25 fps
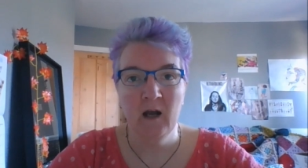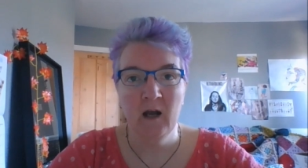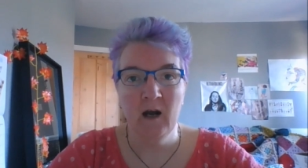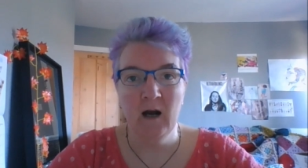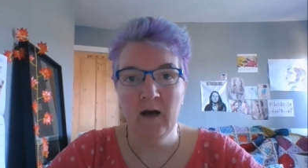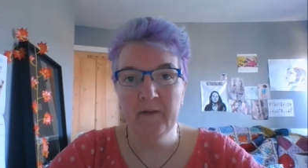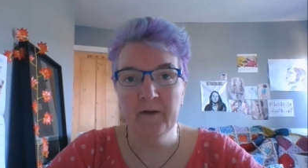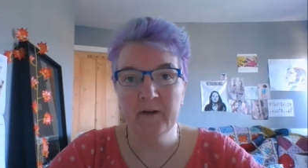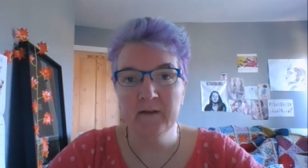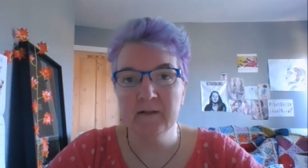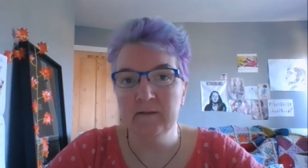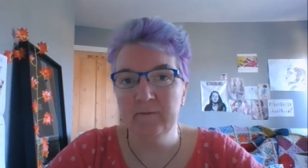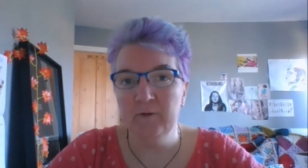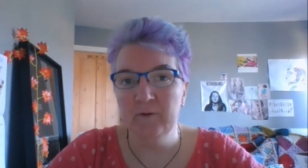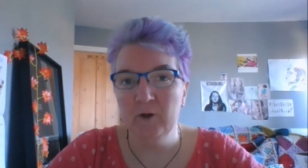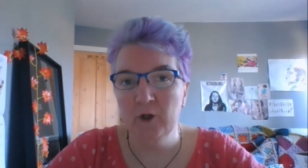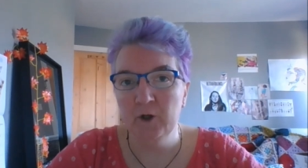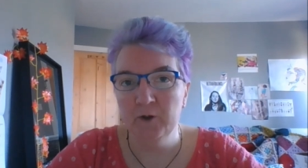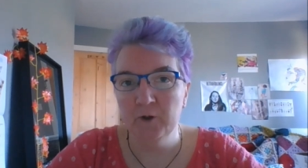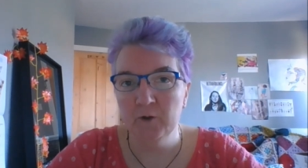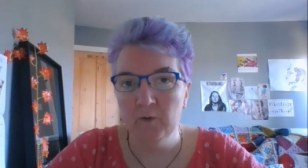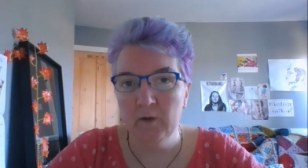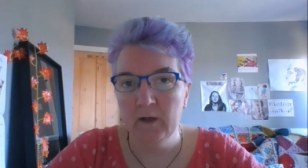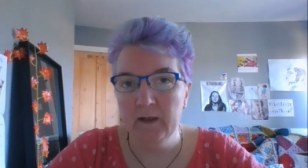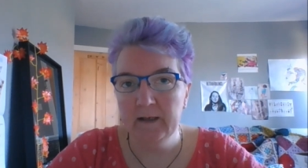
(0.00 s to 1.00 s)
either because I've
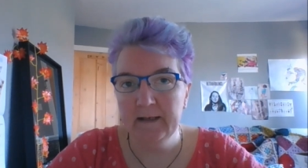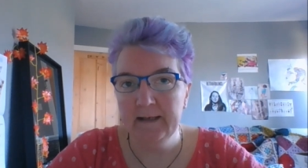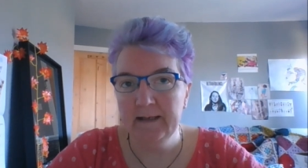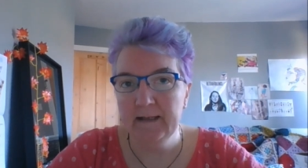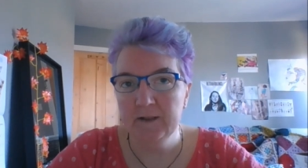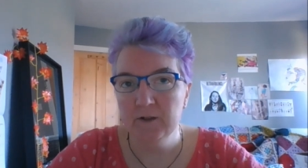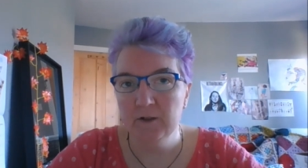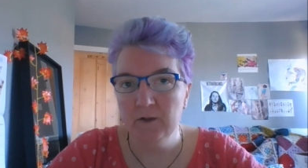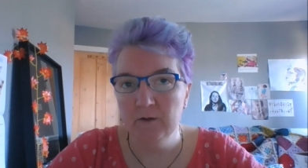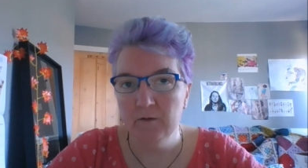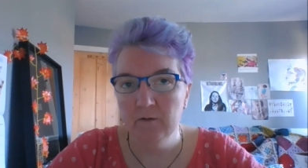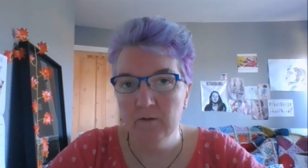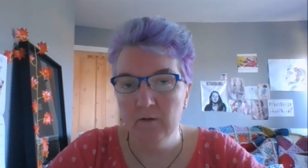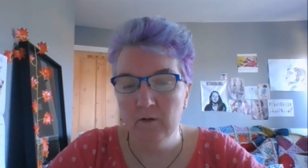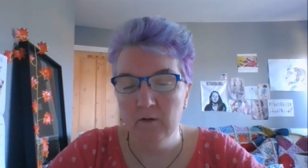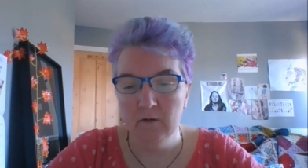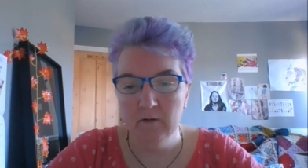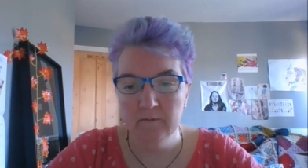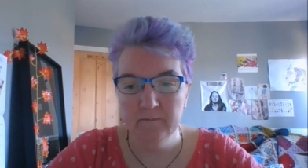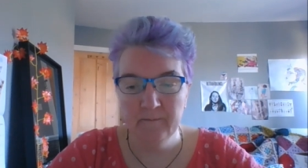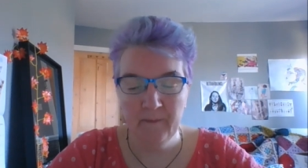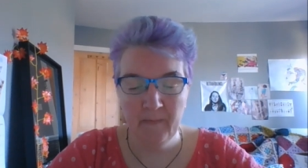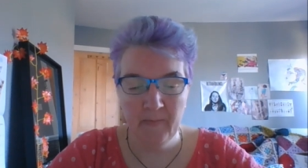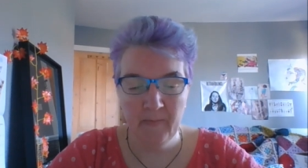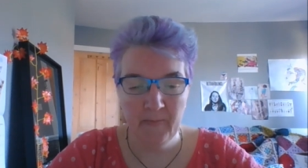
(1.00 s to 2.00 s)
learned all I need to,
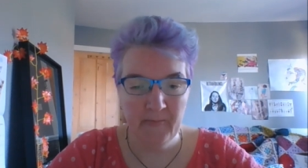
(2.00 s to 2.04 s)
or